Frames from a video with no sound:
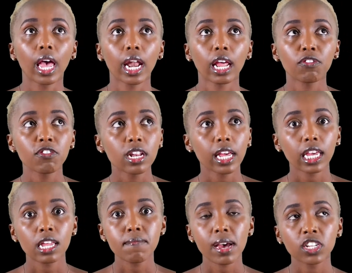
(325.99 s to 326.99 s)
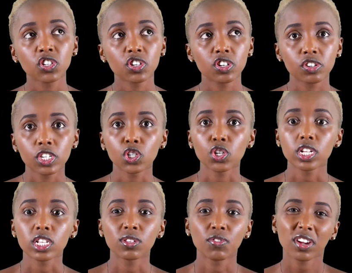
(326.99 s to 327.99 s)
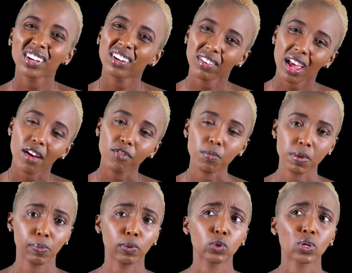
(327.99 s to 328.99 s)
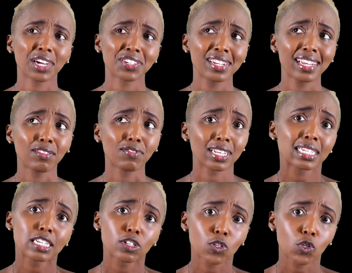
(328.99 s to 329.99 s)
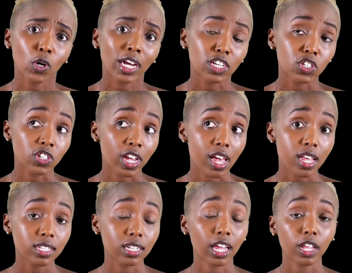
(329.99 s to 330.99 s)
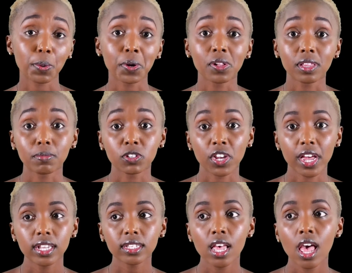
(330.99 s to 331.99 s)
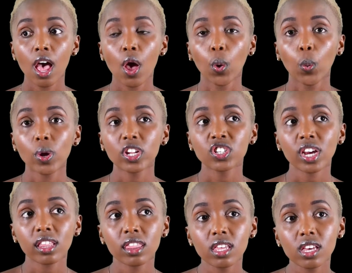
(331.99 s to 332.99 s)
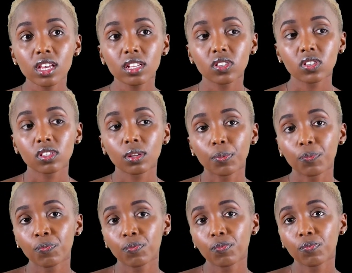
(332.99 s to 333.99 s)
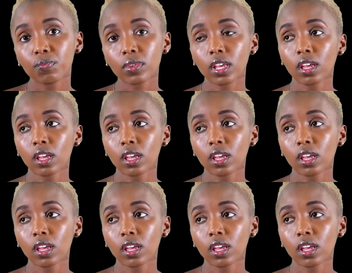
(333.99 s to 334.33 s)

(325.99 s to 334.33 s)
And I feel like in my generation, it's very rare for people to actually invest in stock and shares. In Kenya, we call them shares, which I think is um,